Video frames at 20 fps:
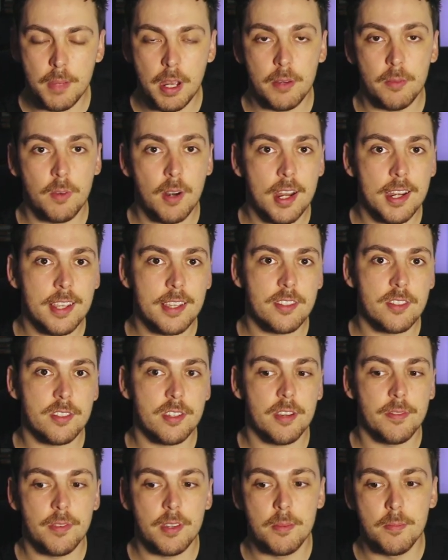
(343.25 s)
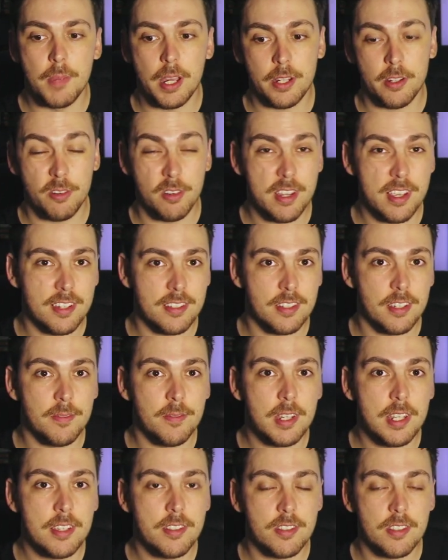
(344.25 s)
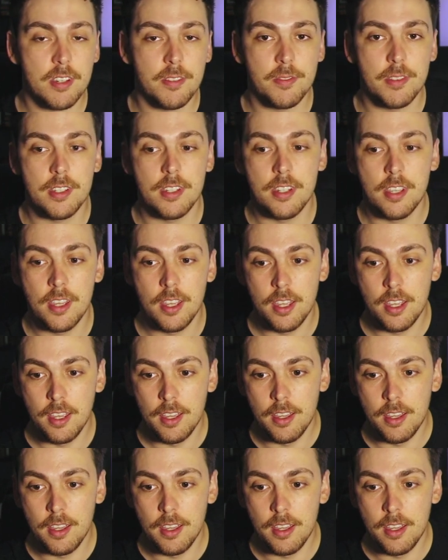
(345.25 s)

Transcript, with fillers: My writing suffered, my creativity suffered,